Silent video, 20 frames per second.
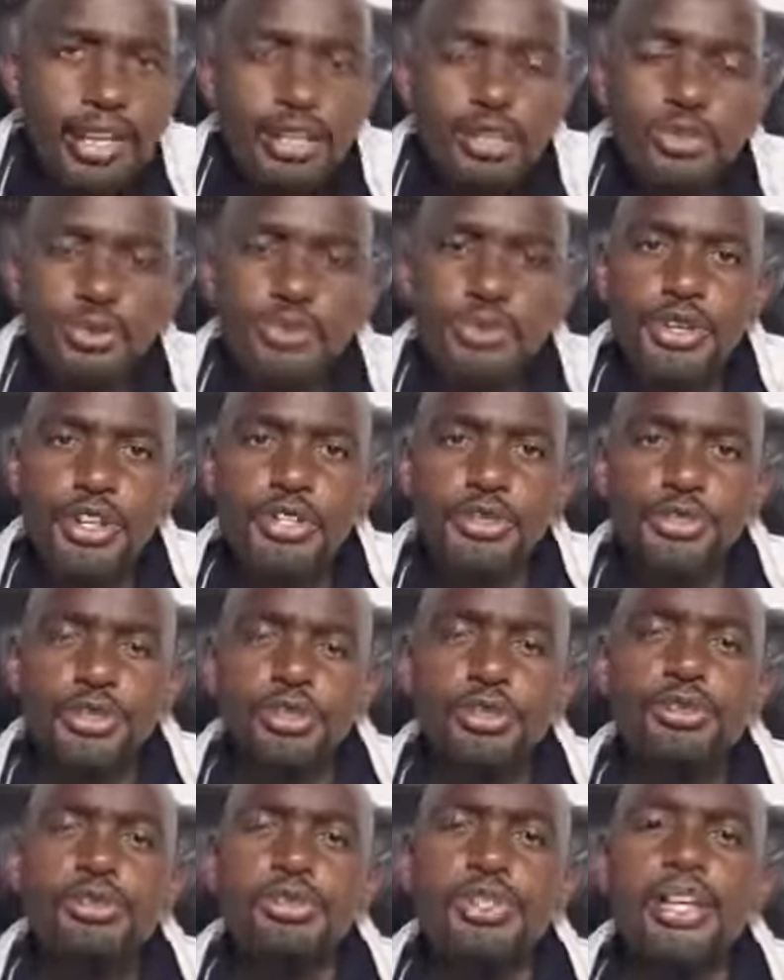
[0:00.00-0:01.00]
here to bring to
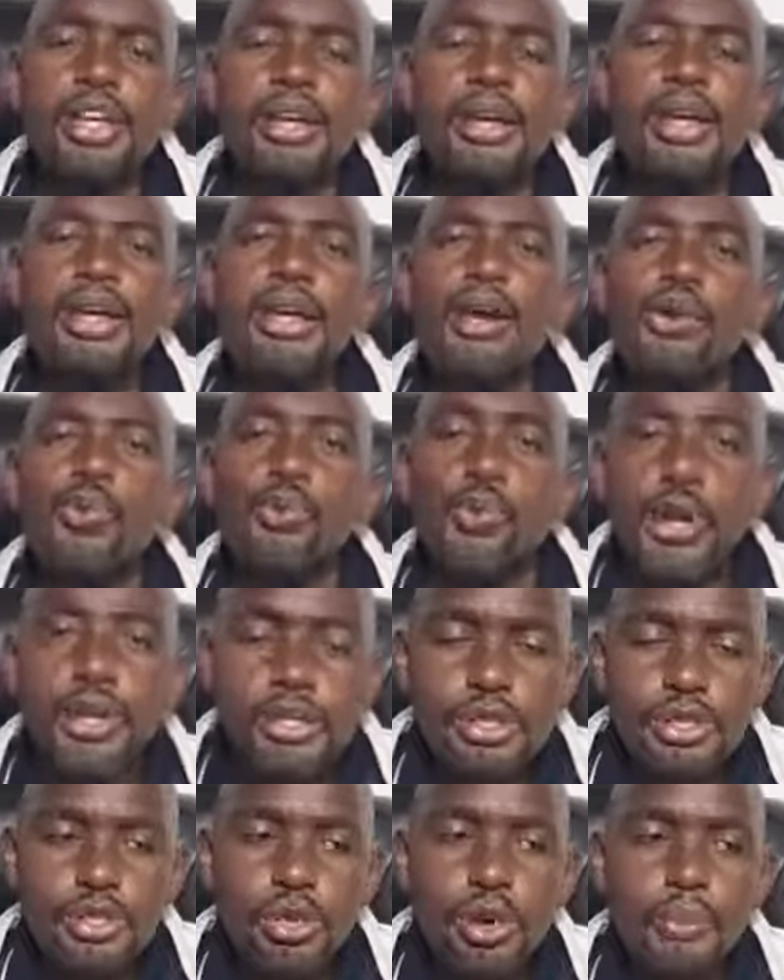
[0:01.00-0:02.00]
you today,
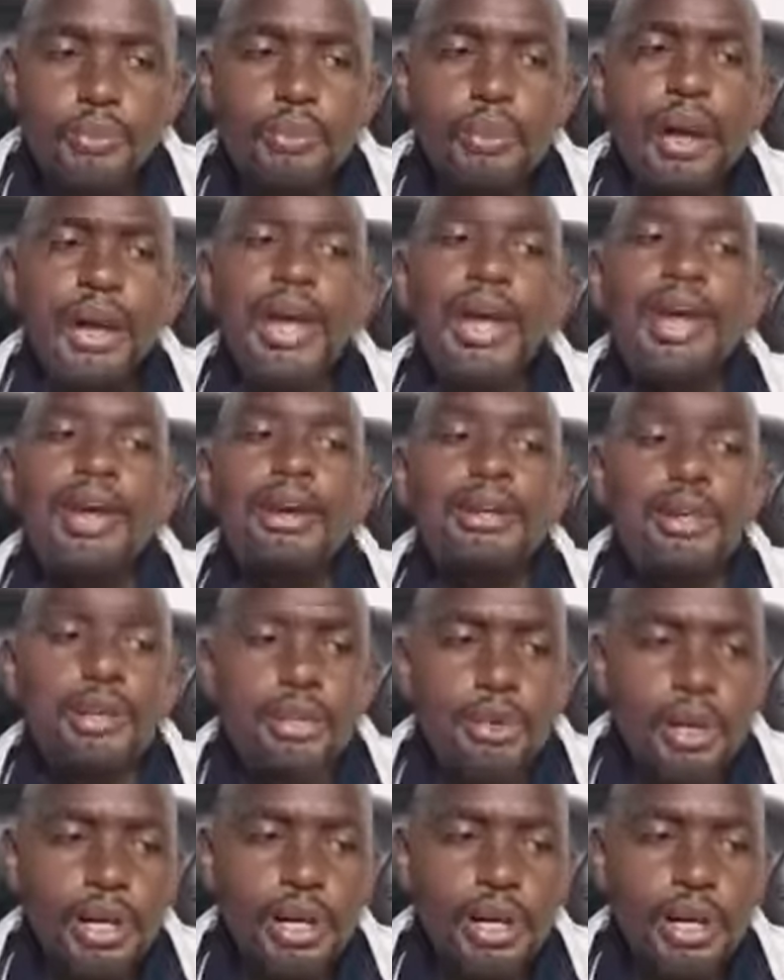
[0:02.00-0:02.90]
wisdom and